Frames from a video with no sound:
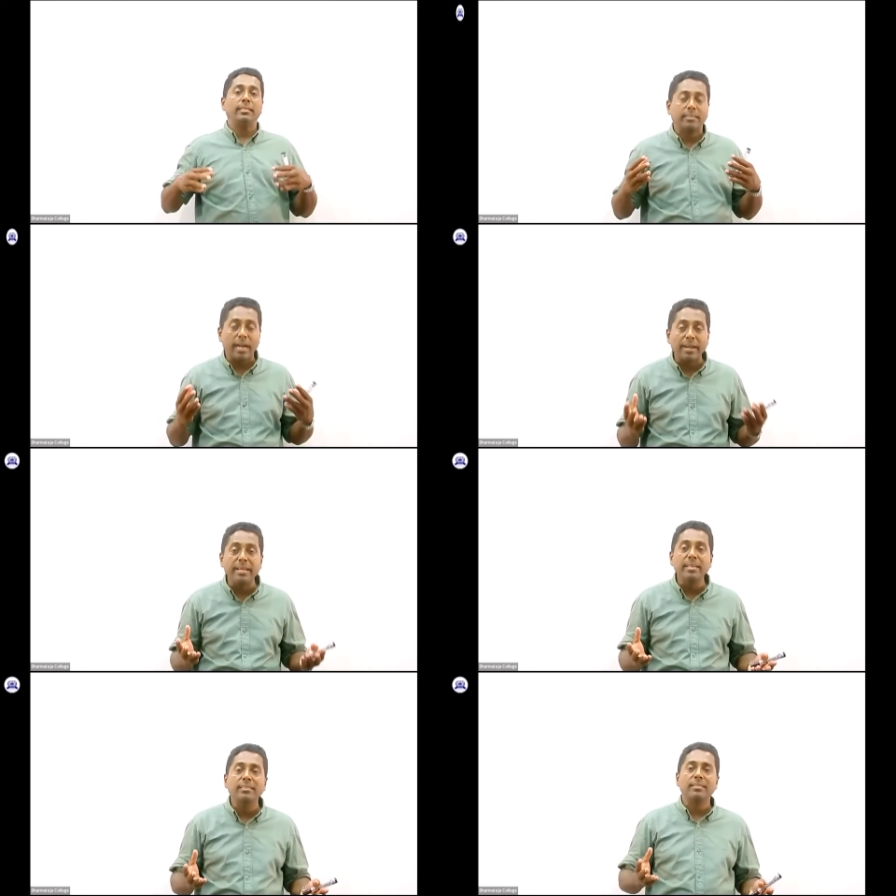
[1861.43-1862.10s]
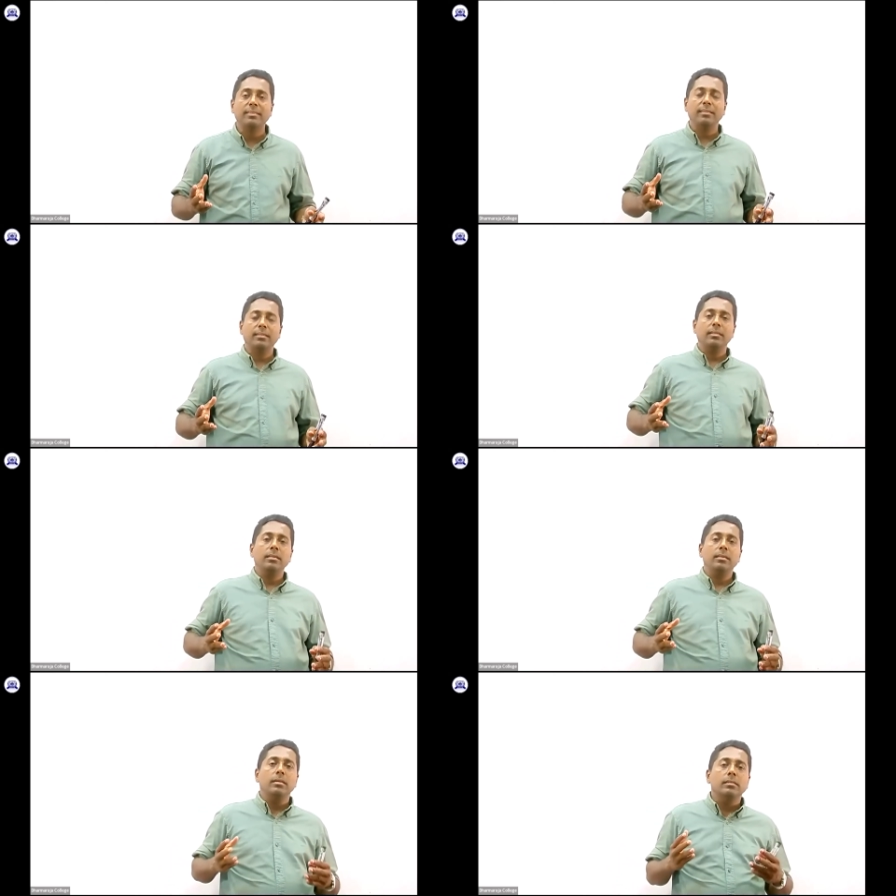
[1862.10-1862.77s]
studies,
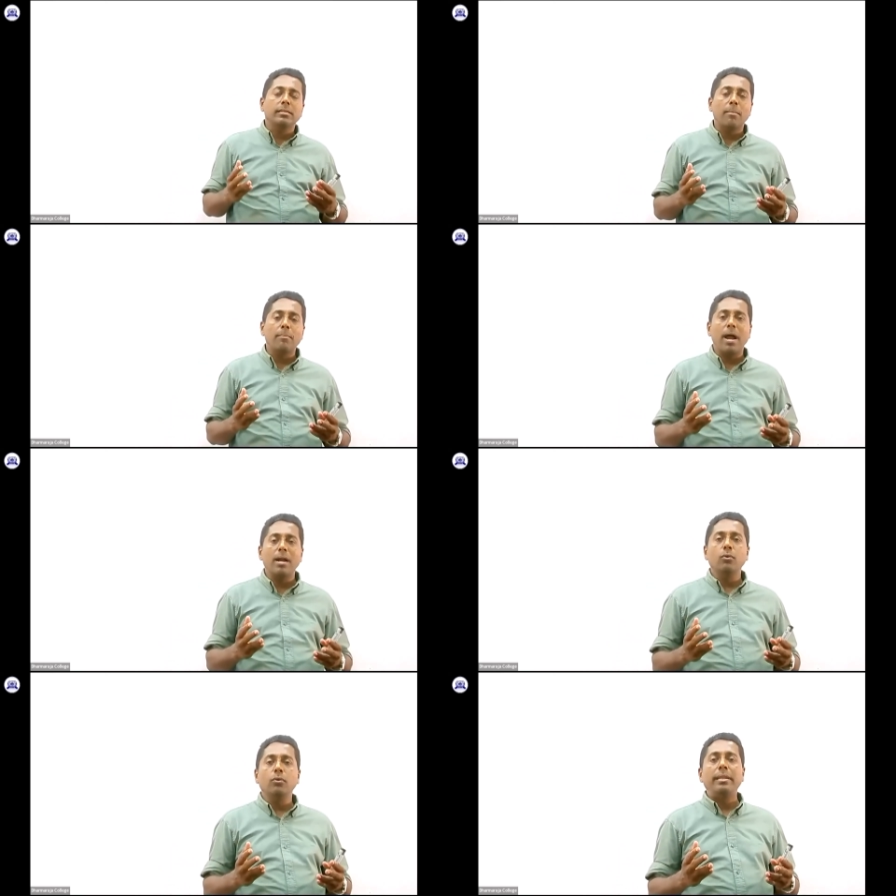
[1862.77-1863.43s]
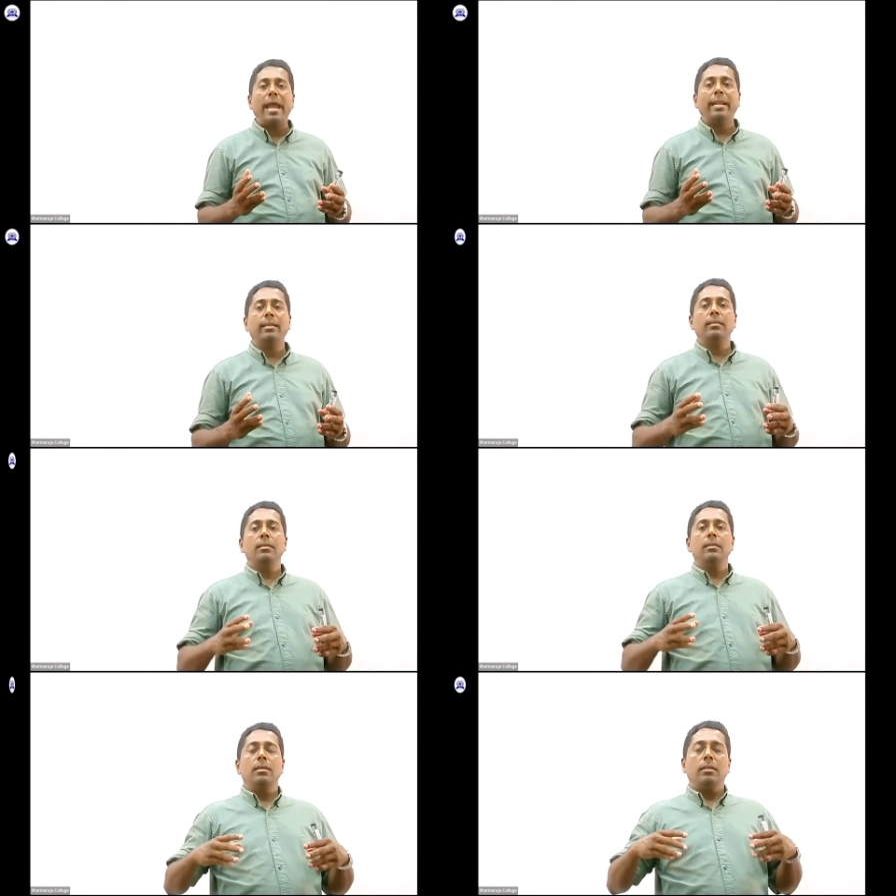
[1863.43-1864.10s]
some are good at
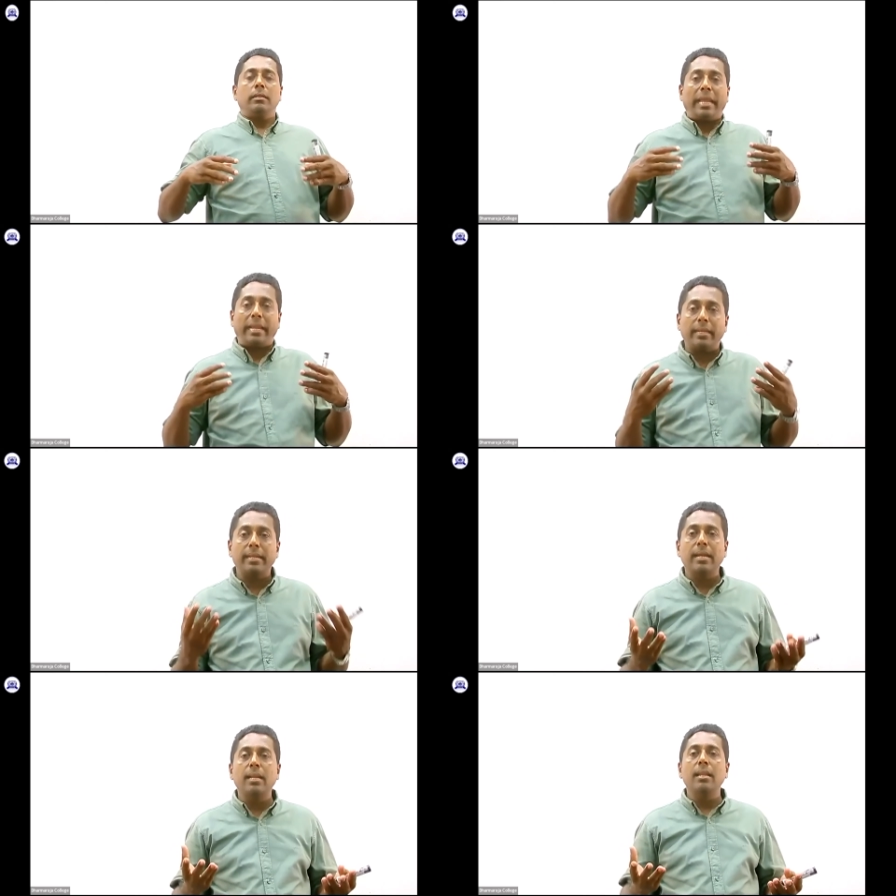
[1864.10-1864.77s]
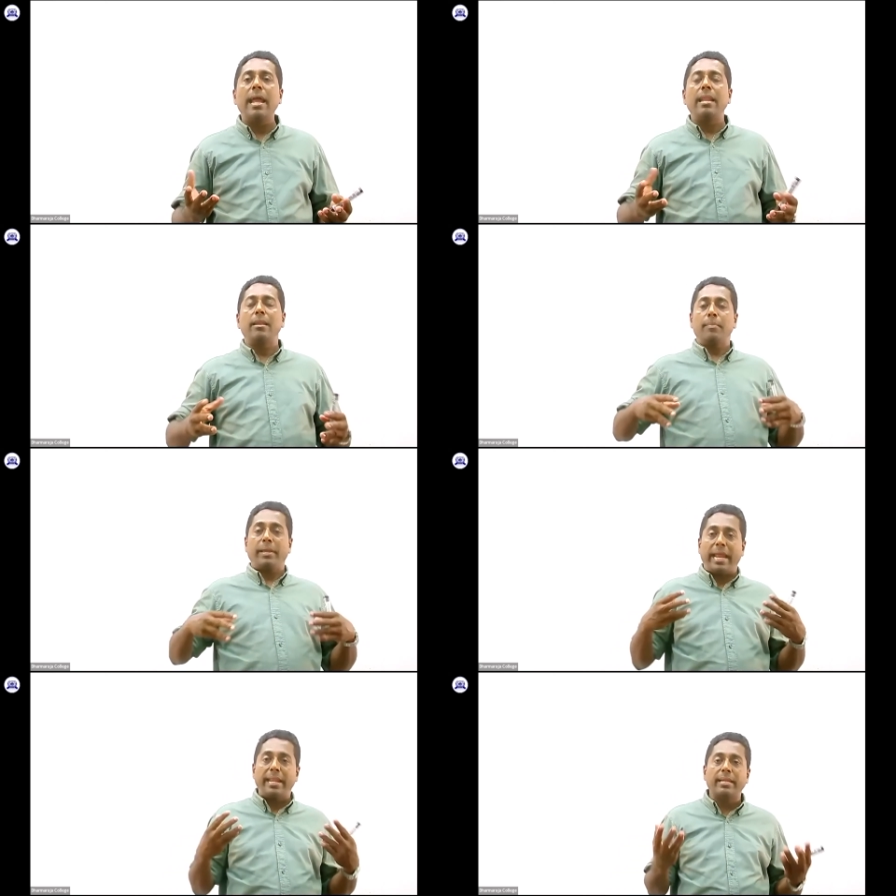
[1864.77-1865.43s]
technical and
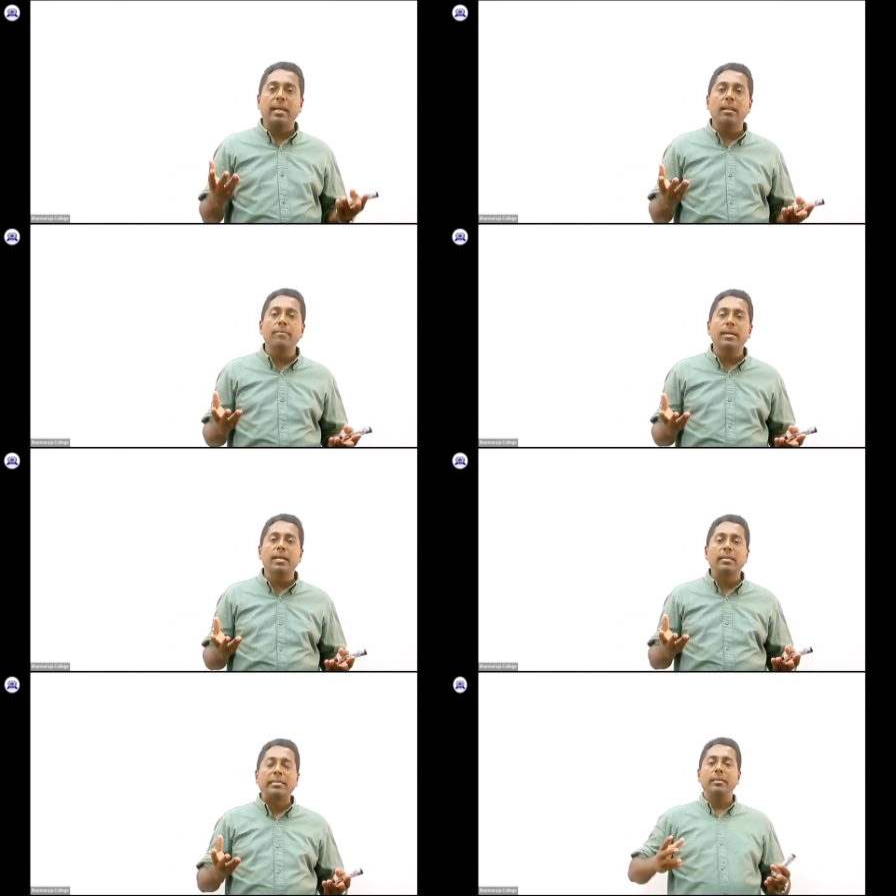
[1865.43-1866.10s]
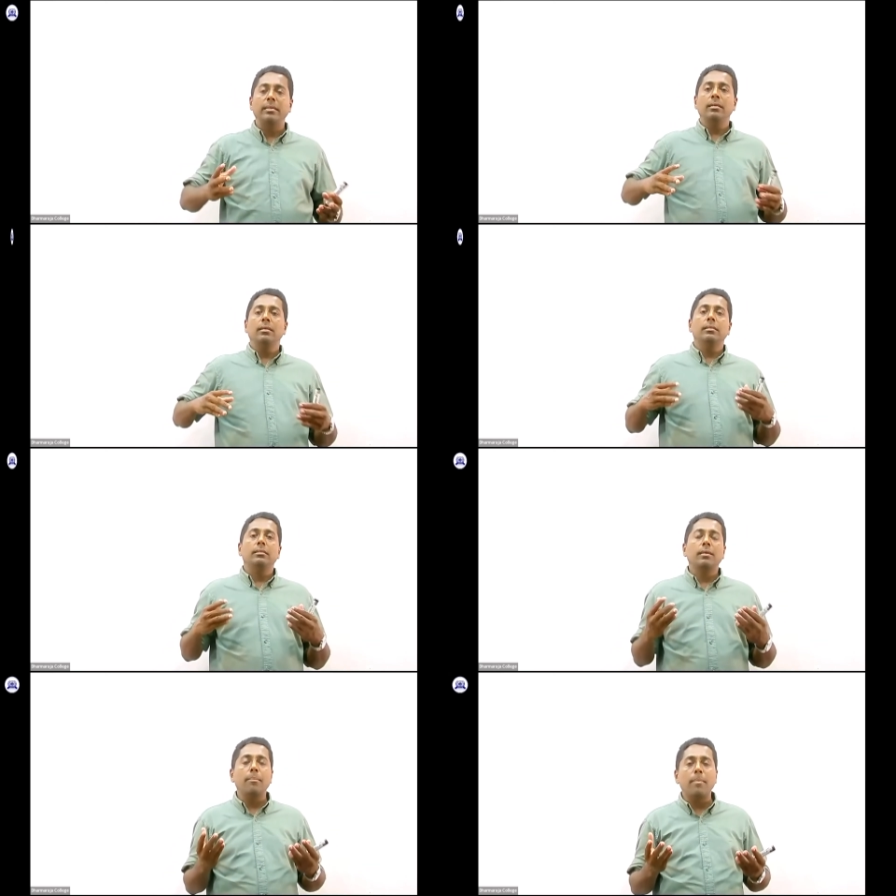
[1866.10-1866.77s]
mechanical work,
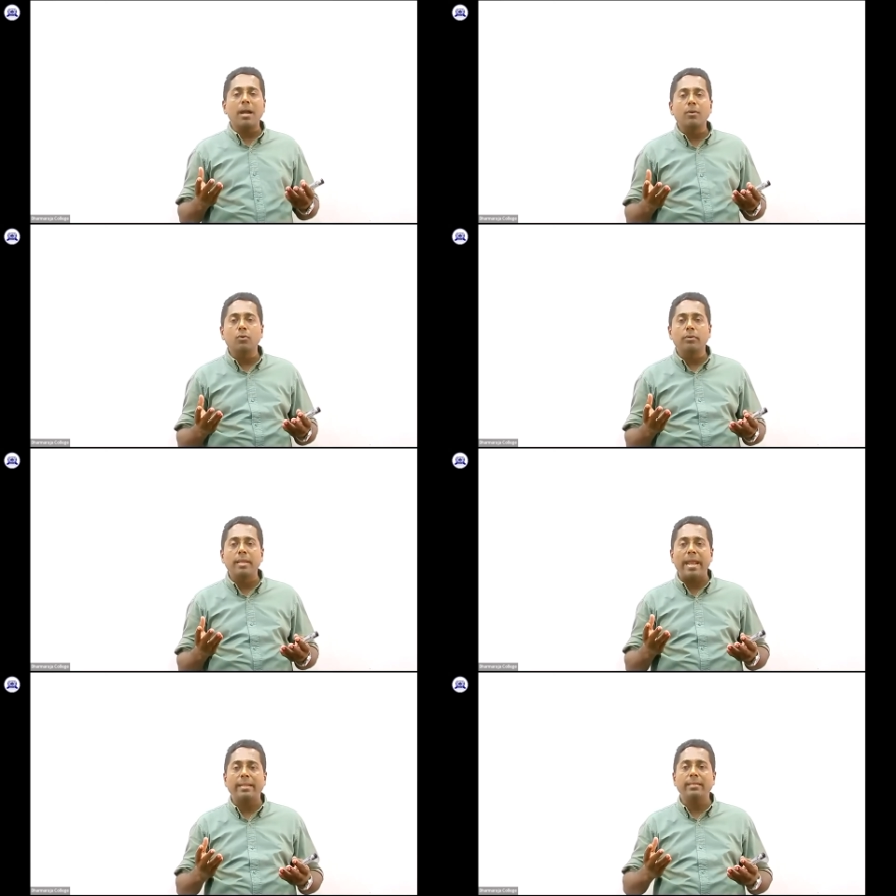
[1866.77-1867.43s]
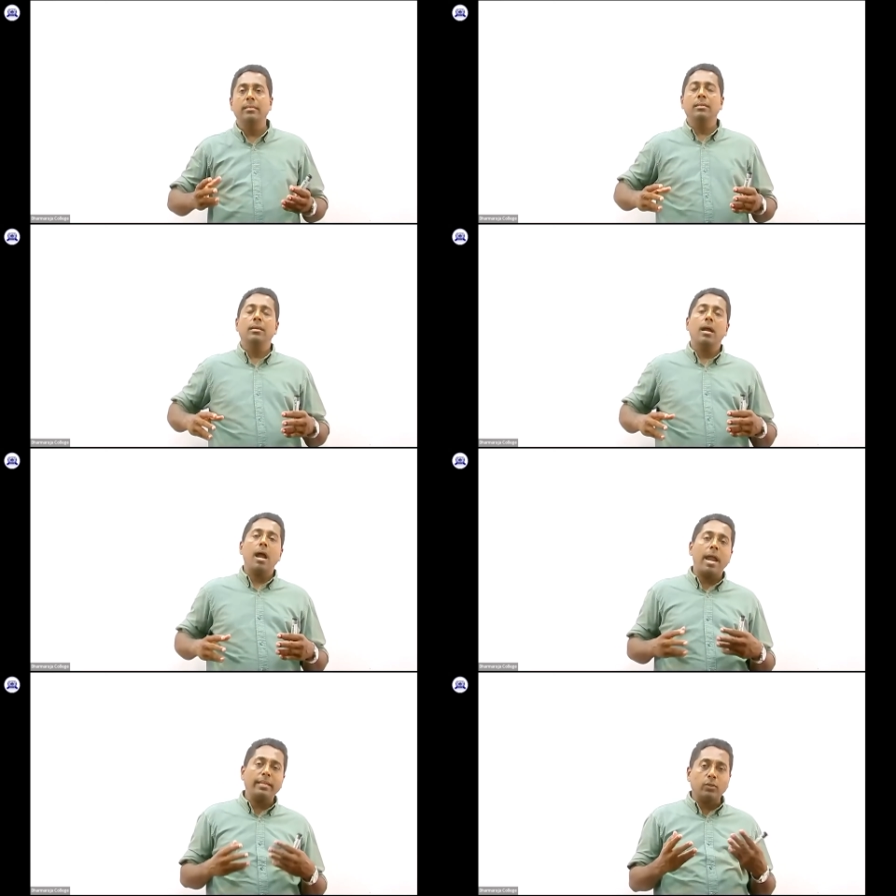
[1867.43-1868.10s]
some are good at,
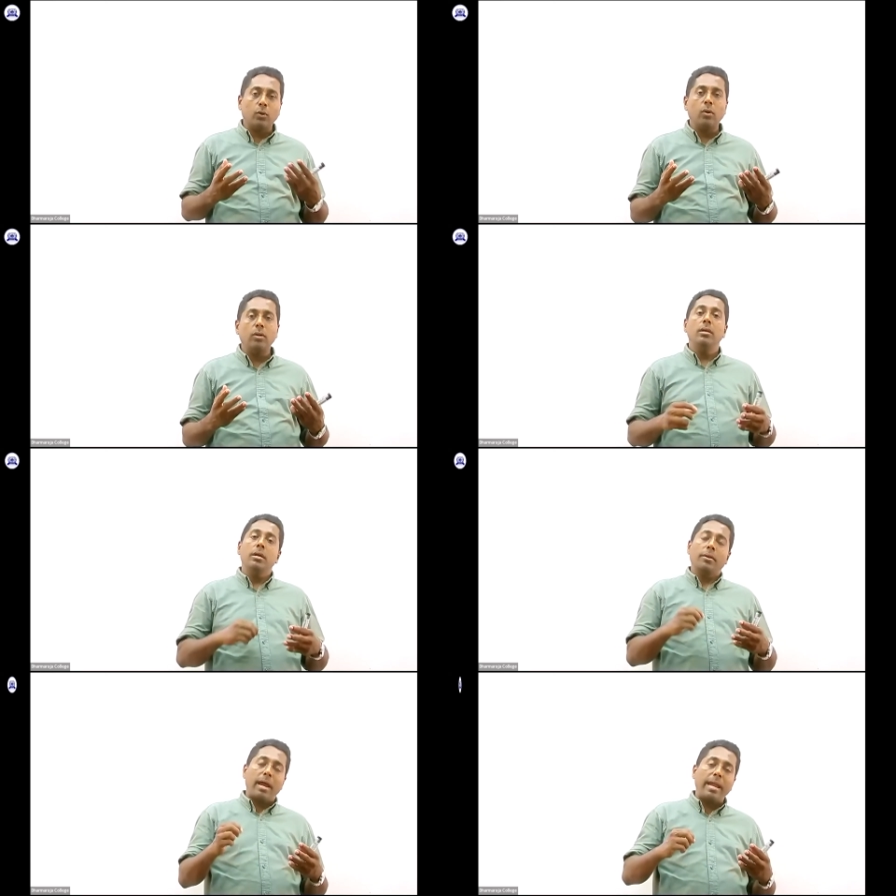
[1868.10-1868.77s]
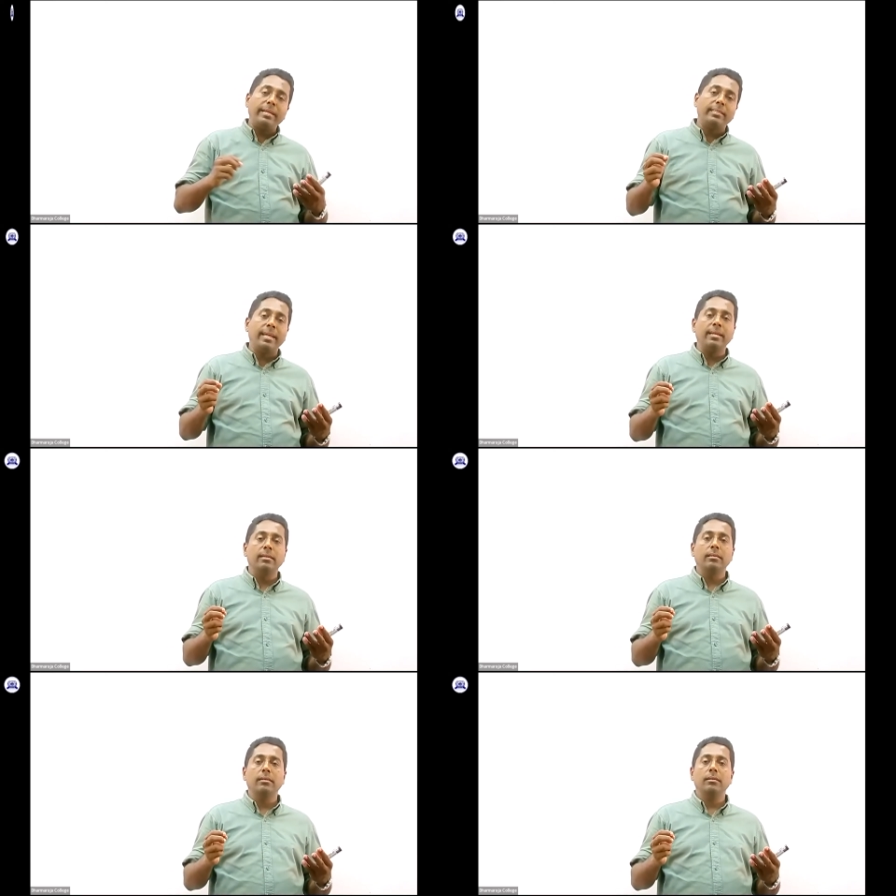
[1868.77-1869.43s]
I told,
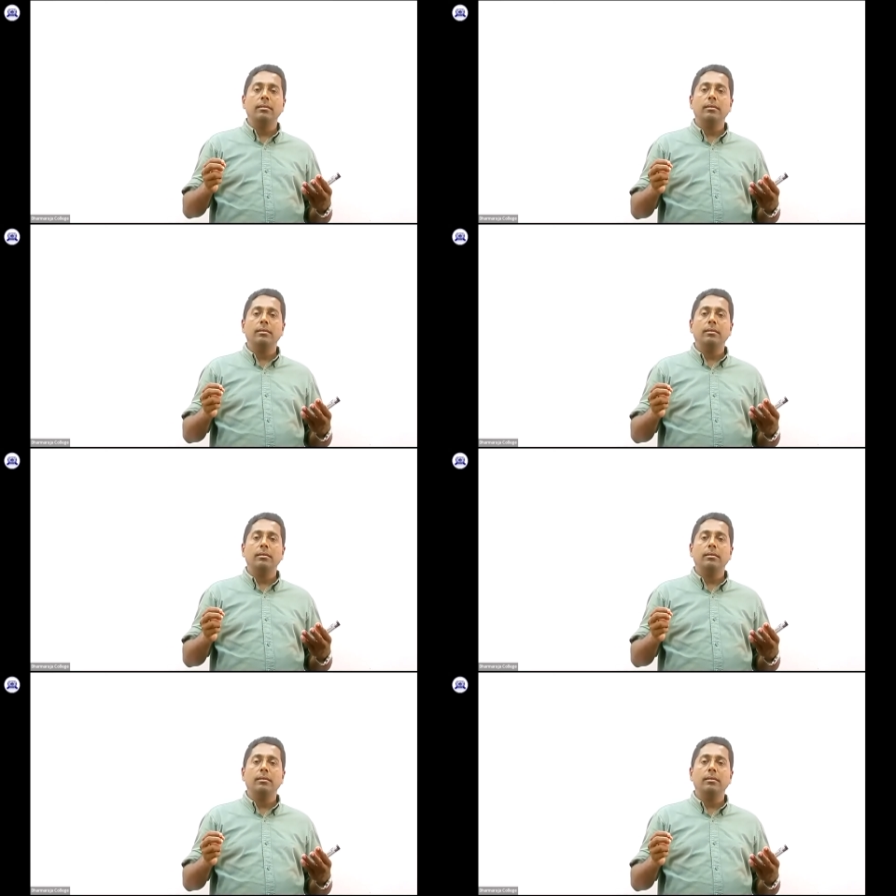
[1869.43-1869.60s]
writing,